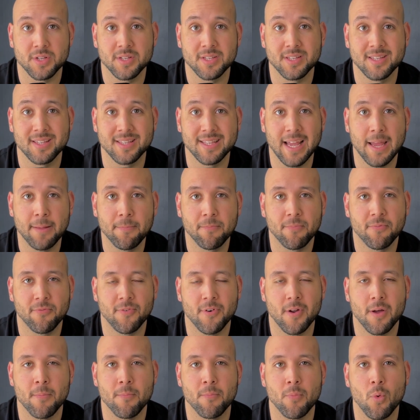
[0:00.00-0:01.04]
stem
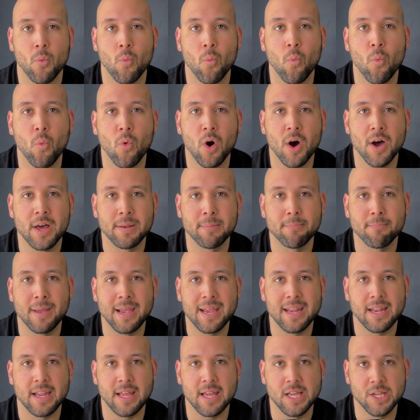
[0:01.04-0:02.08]
from one
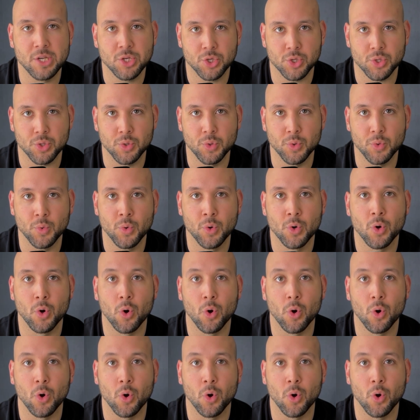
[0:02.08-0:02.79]
main issue